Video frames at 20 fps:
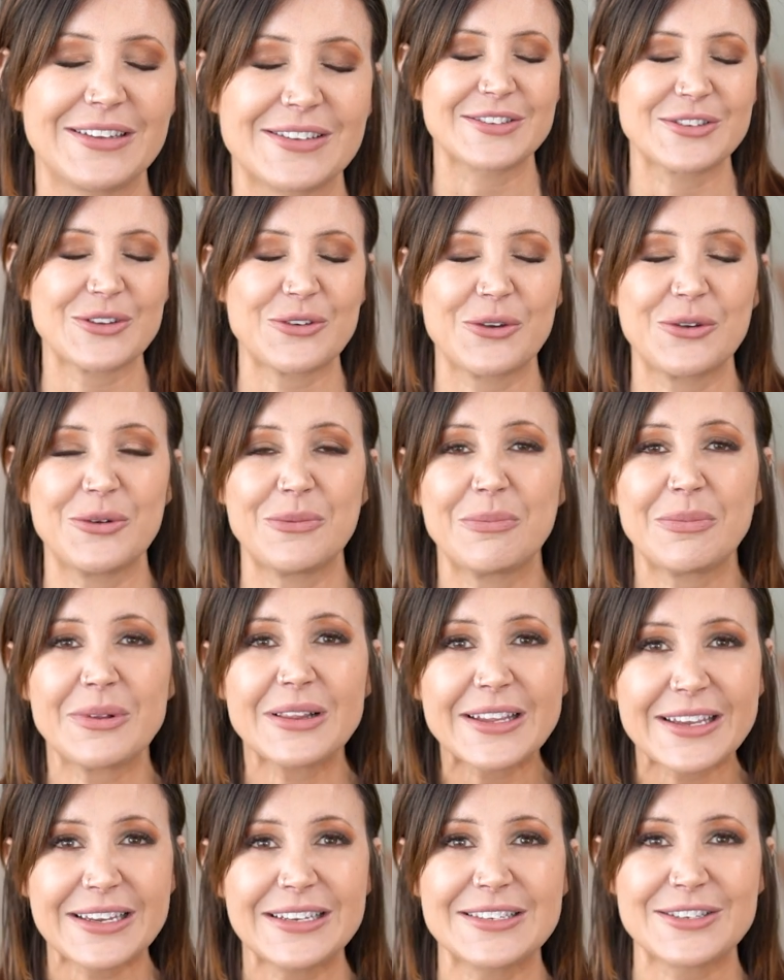So
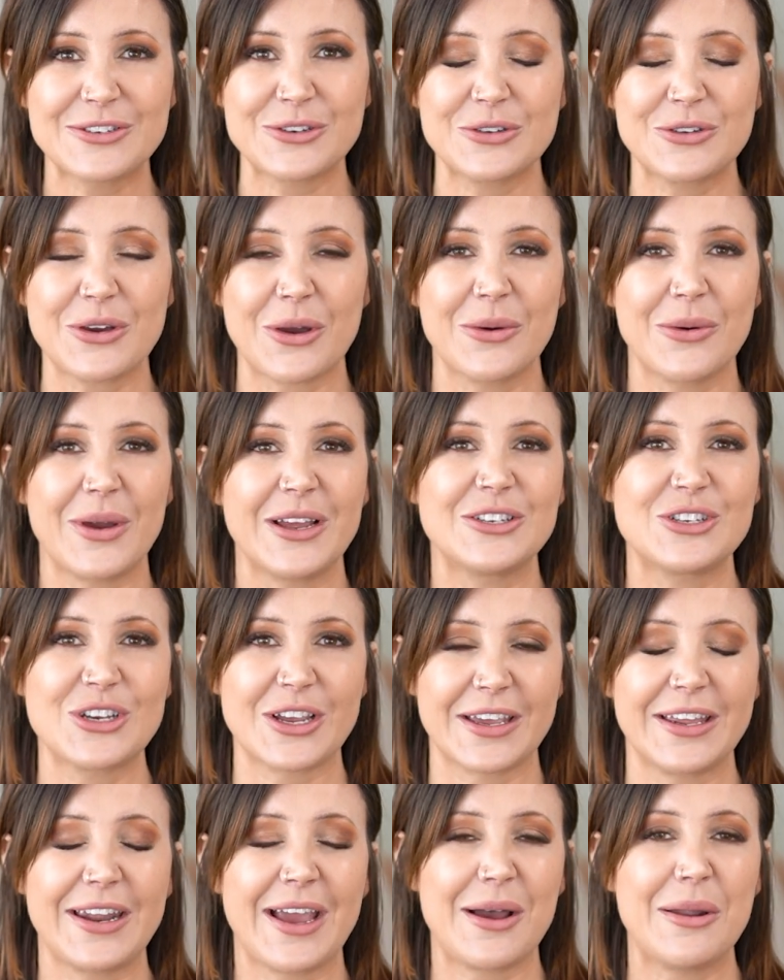please do go and
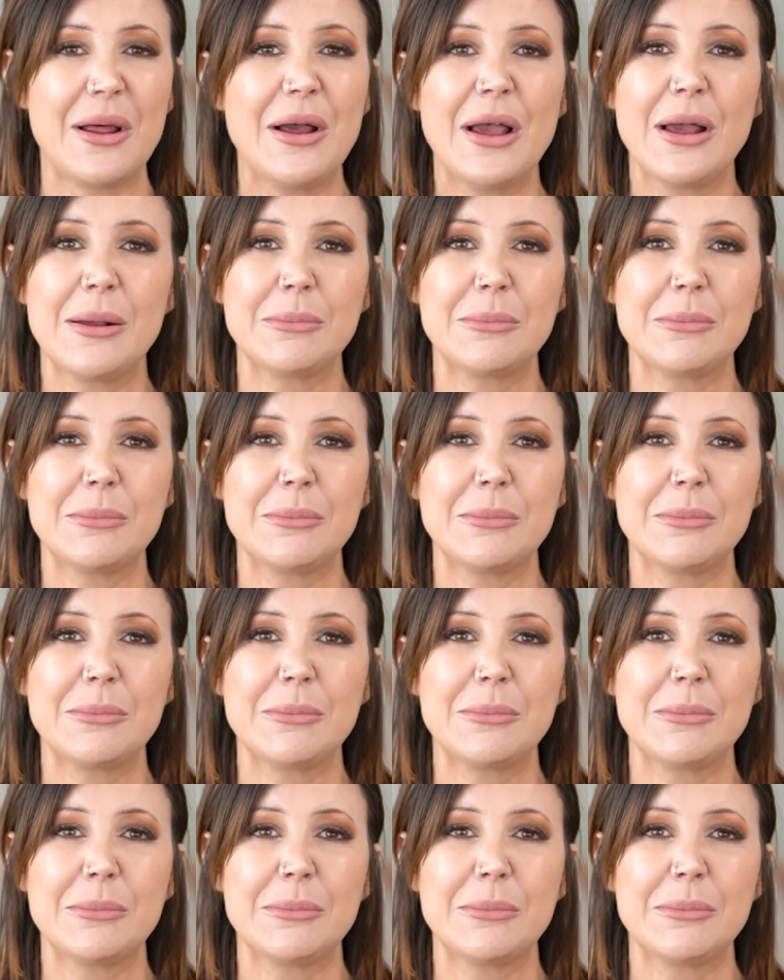check it out.